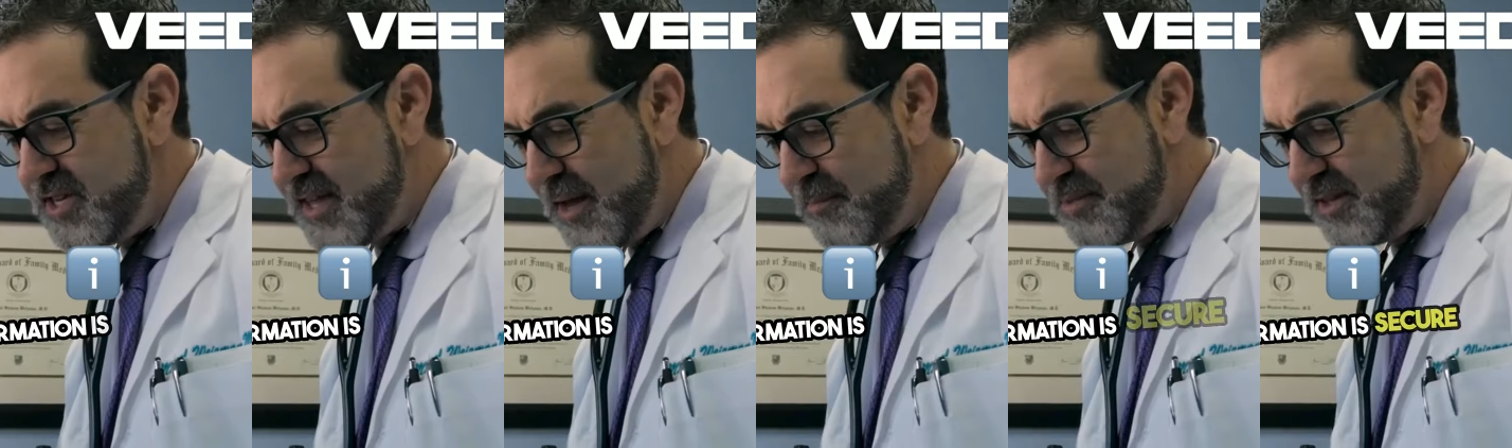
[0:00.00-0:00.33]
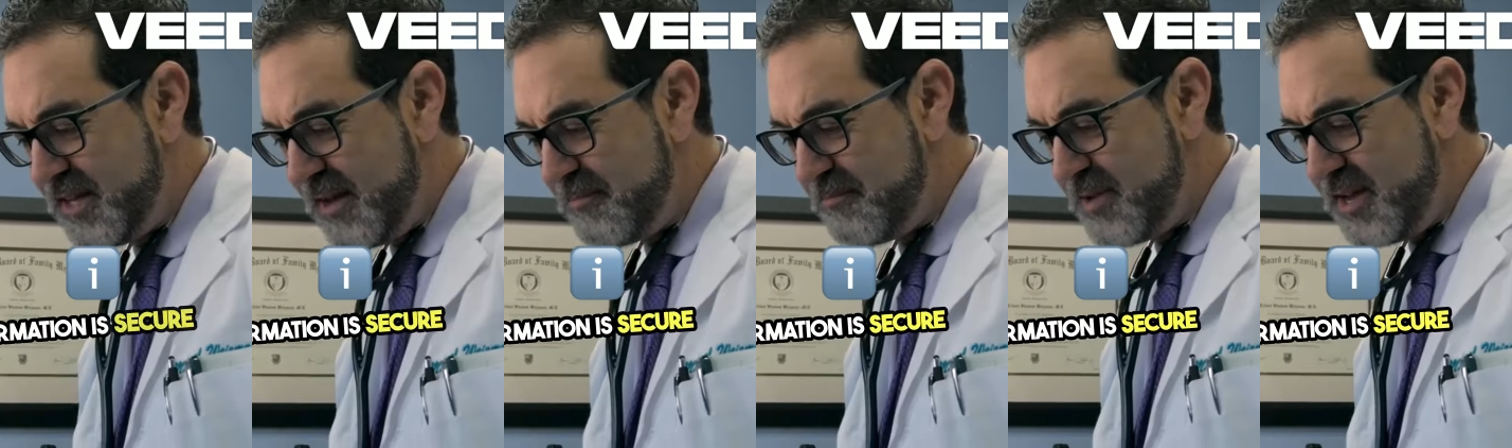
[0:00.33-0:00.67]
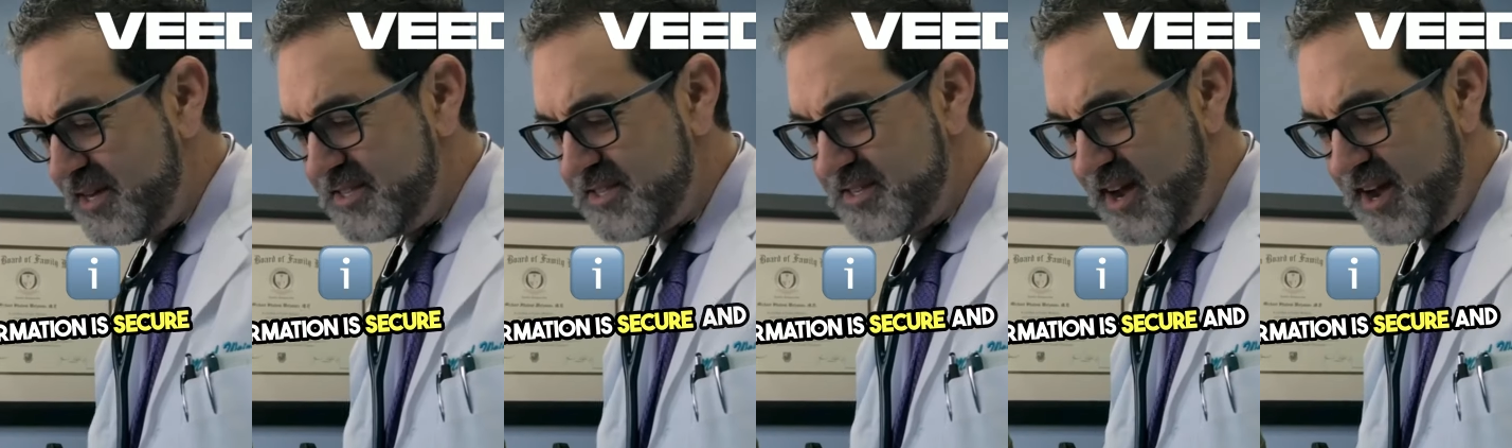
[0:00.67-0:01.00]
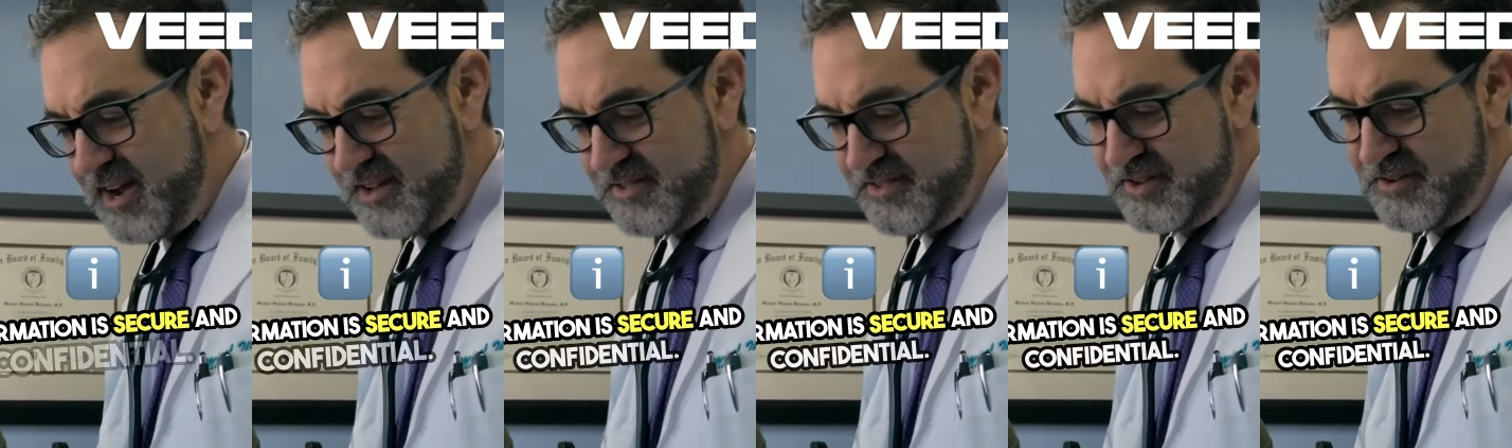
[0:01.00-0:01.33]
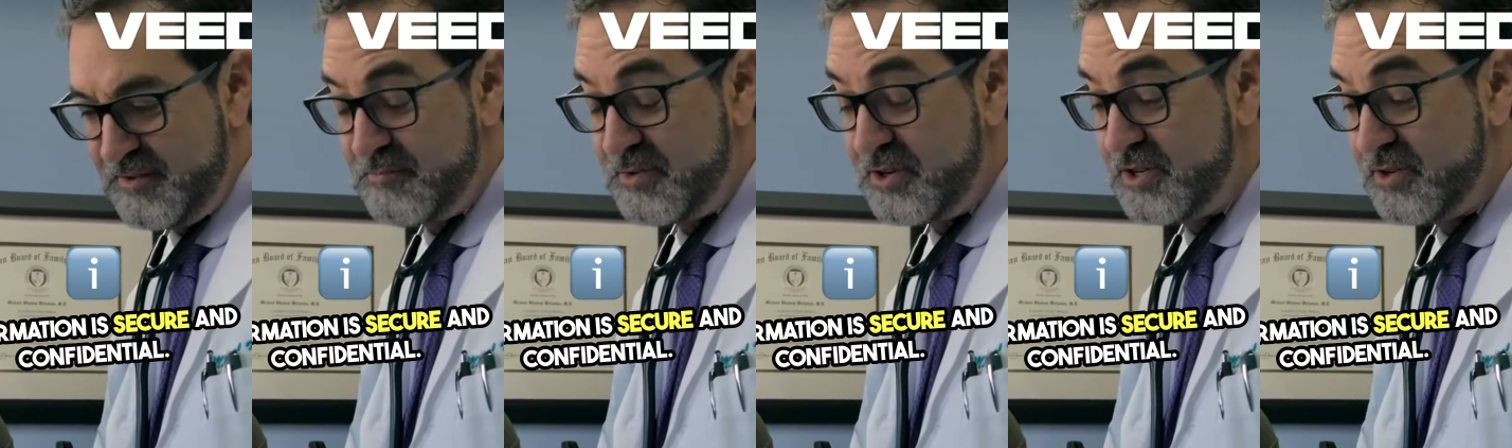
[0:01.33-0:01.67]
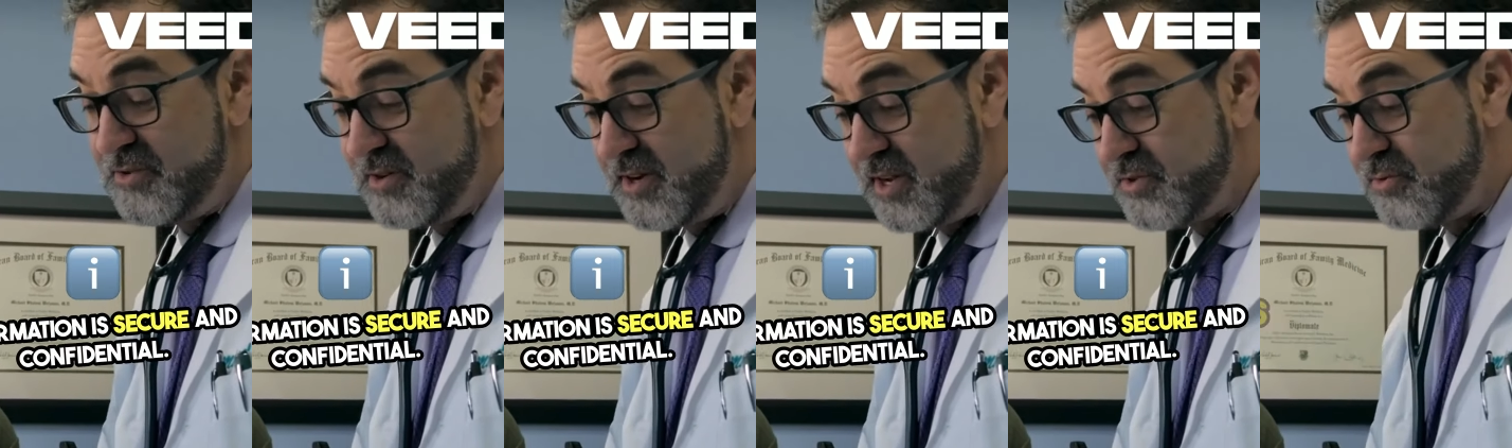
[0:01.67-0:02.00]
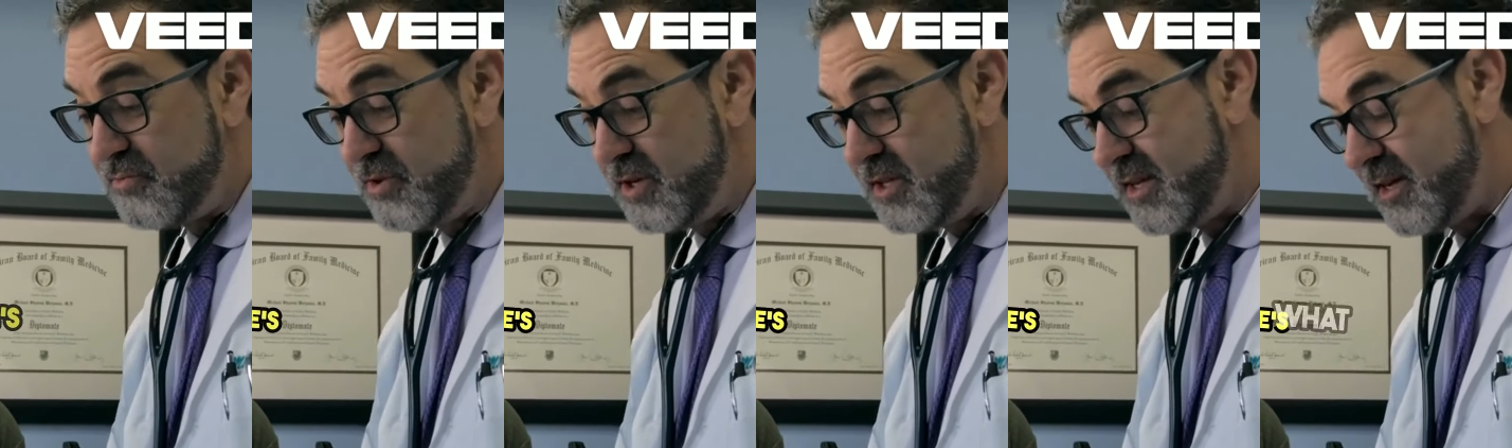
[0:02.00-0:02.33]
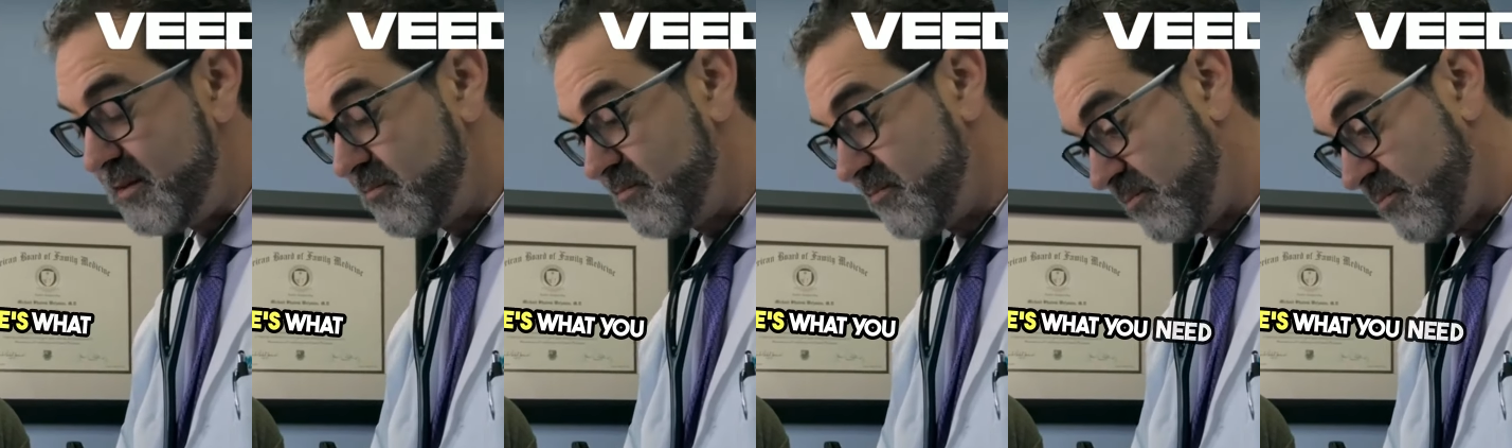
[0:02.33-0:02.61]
is secure and confidential. Here's what you